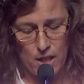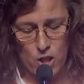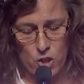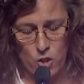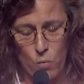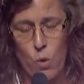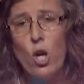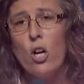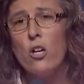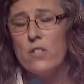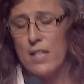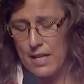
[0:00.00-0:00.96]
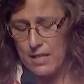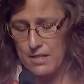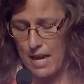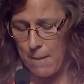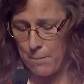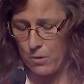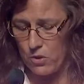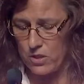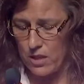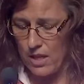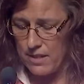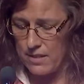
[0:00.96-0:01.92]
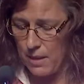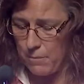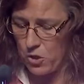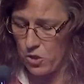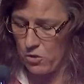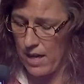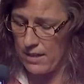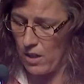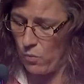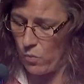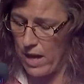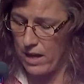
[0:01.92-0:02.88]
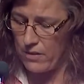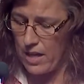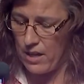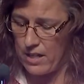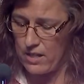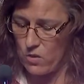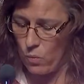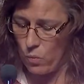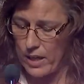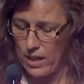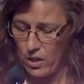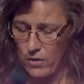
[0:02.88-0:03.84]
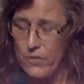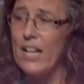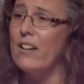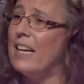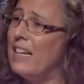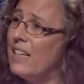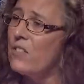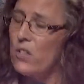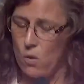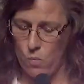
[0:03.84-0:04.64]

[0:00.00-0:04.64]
Your words and examples demonstrate that where there is a will, there is a